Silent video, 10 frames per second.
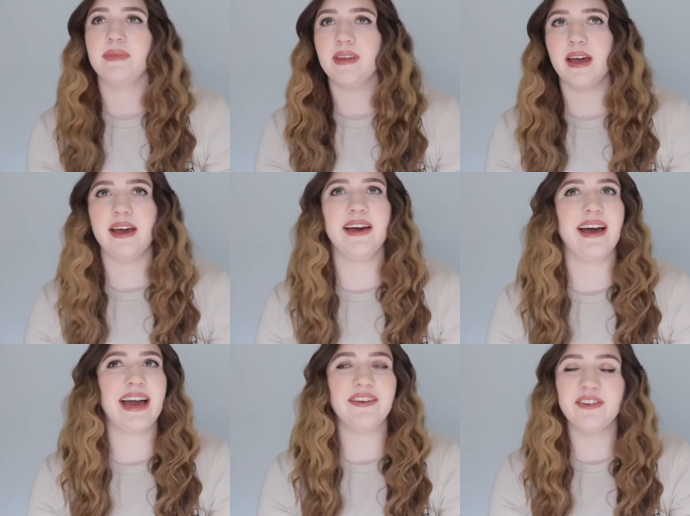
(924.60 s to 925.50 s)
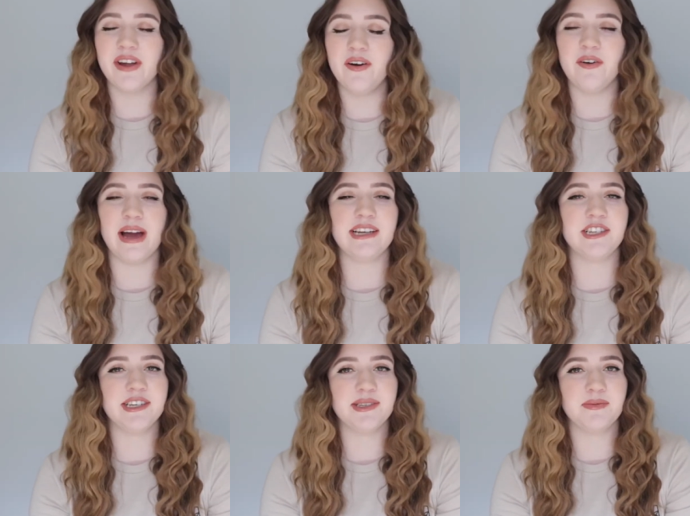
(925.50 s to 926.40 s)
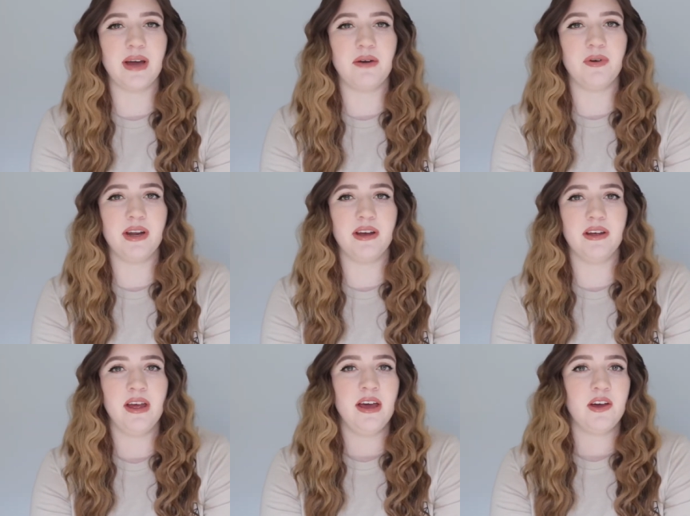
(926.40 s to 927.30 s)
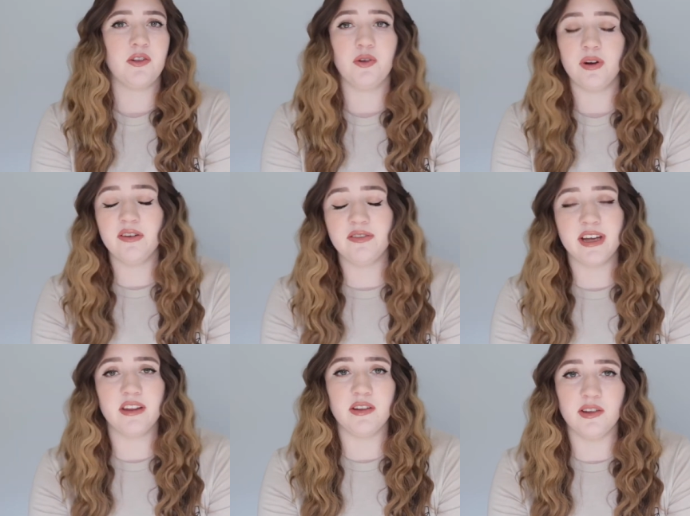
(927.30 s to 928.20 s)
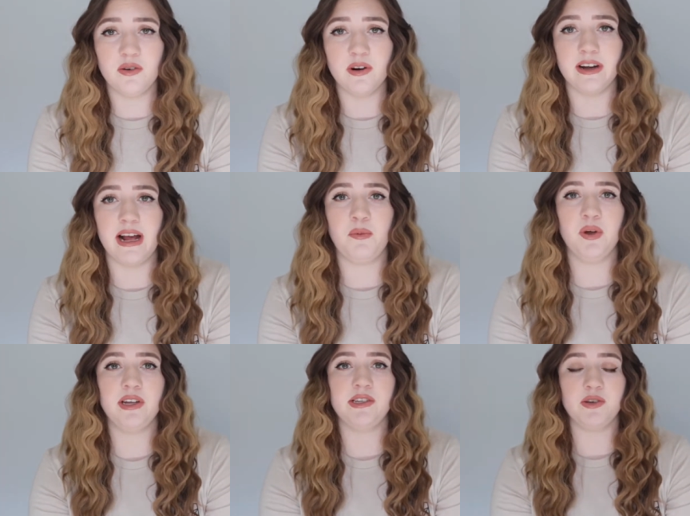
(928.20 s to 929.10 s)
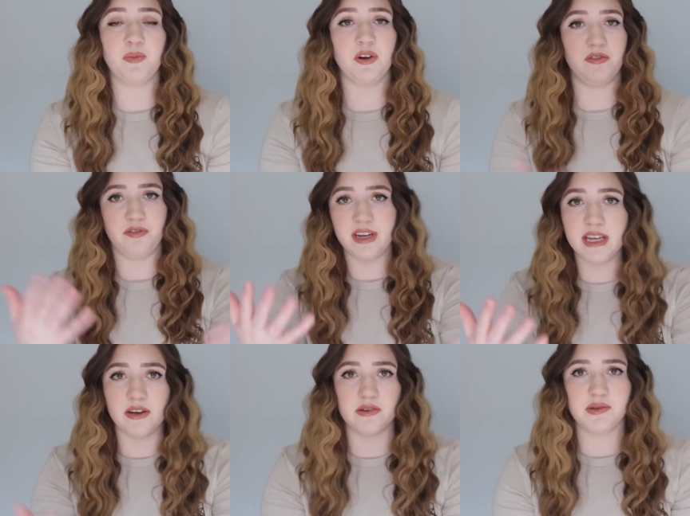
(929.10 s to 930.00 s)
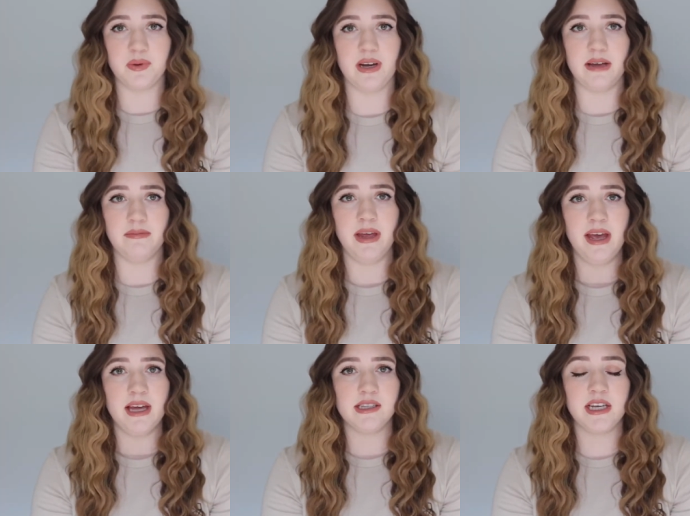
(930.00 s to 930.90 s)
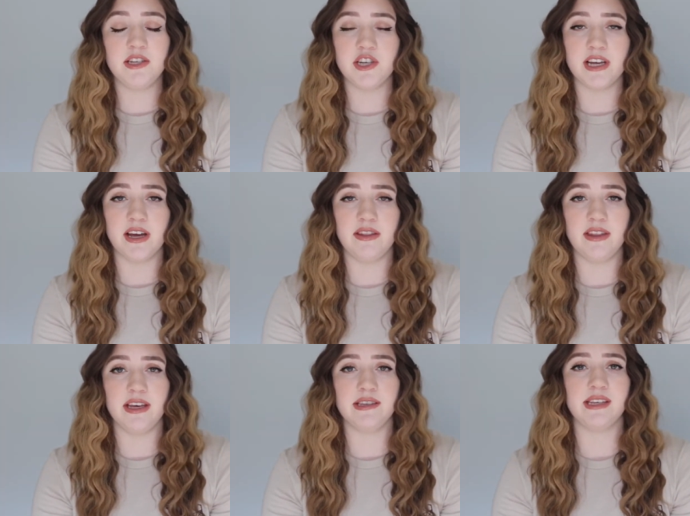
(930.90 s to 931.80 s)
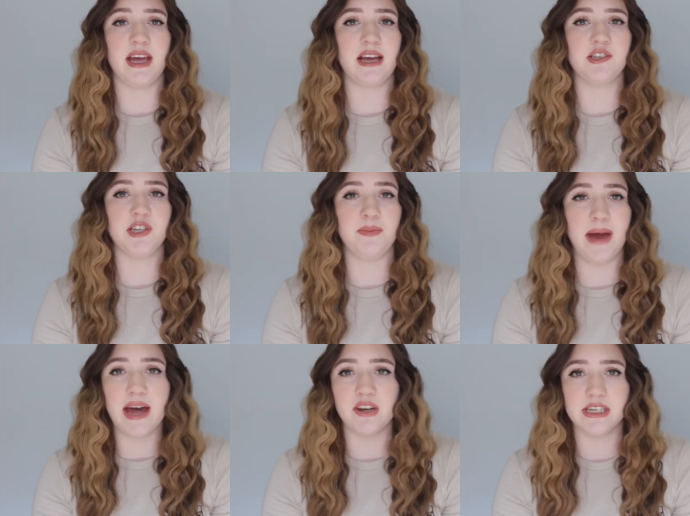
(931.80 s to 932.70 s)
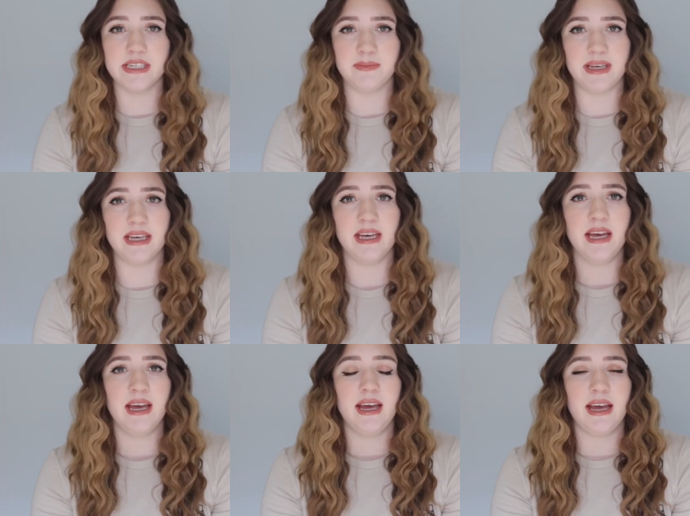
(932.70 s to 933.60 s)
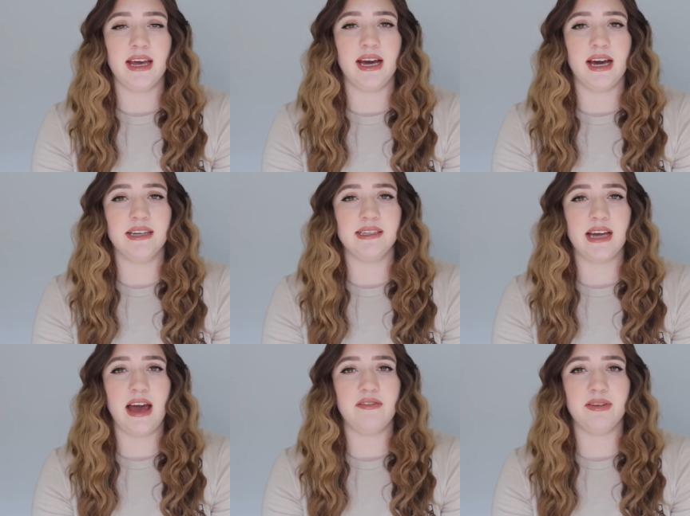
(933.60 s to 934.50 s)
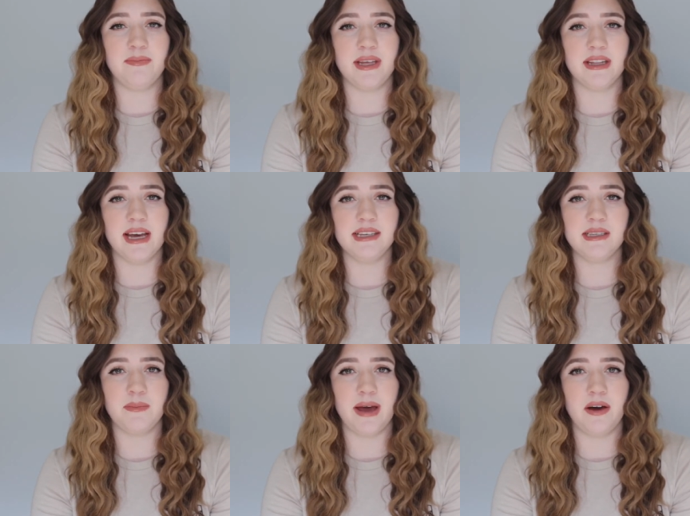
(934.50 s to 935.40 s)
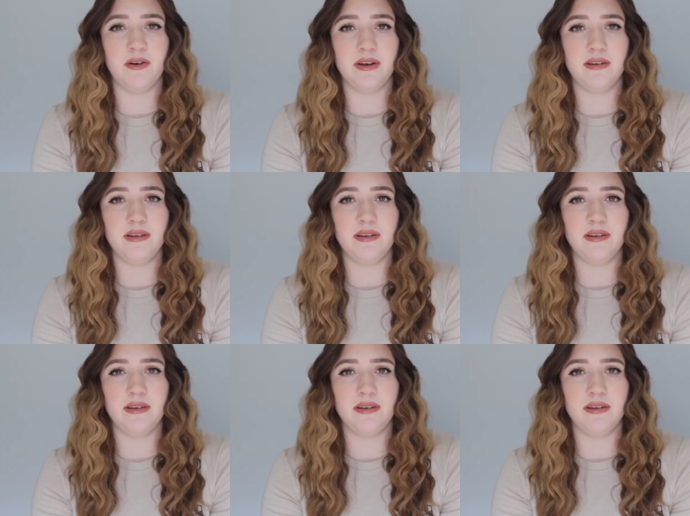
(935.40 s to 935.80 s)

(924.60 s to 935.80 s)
I don't know, I want to glorify the Lord. I want to do more videos where I'm teaching on things that actually matter to me and have it be less about